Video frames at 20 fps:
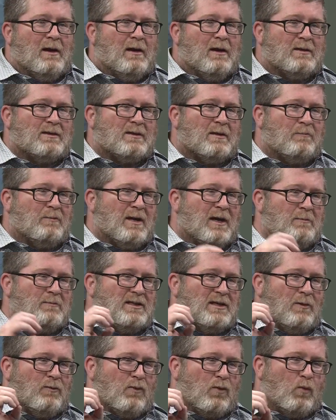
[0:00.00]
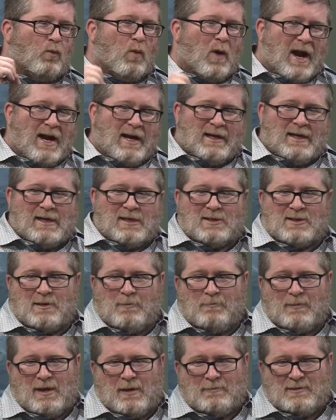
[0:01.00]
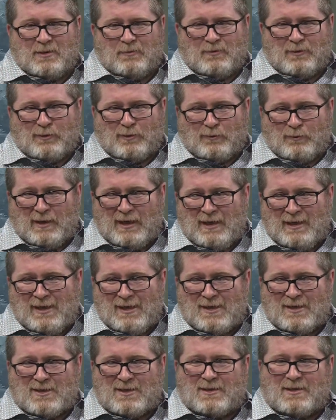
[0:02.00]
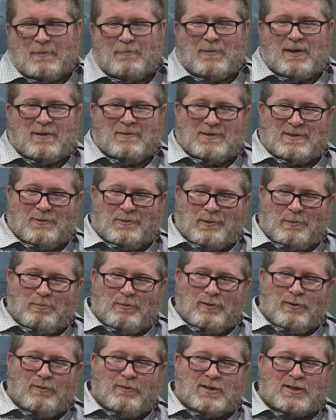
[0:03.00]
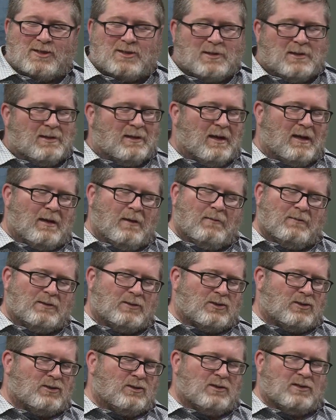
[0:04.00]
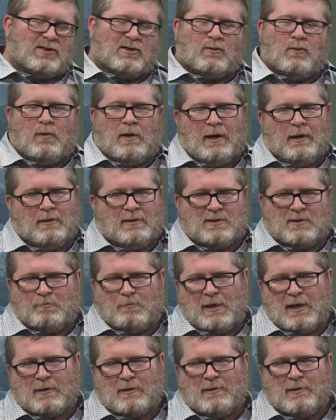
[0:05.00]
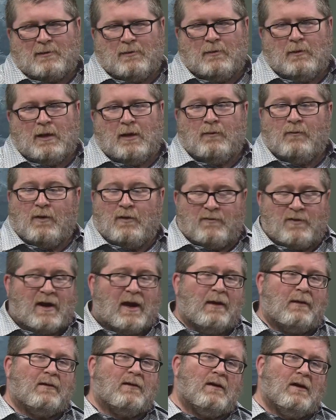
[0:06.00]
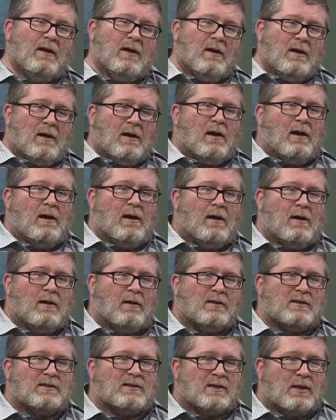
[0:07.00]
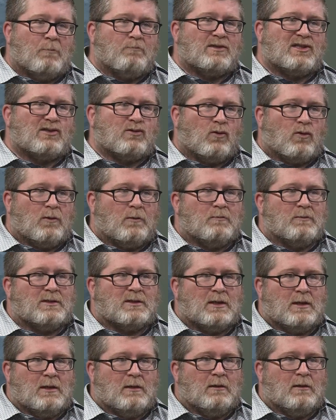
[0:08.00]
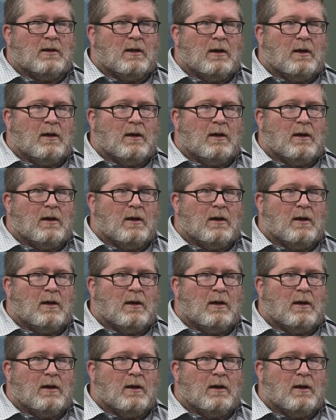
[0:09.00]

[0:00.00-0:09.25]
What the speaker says: sometimes they were whitish, sometimes they were greenish, sometimes they were bluish. It was just quite a spectacle. And we've had some storms in